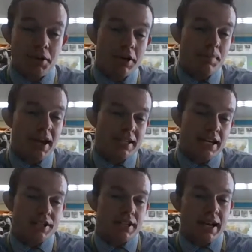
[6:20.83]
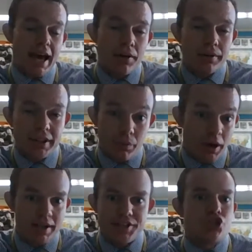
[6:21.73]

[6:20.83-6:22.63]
You're going to pay attention to not only what is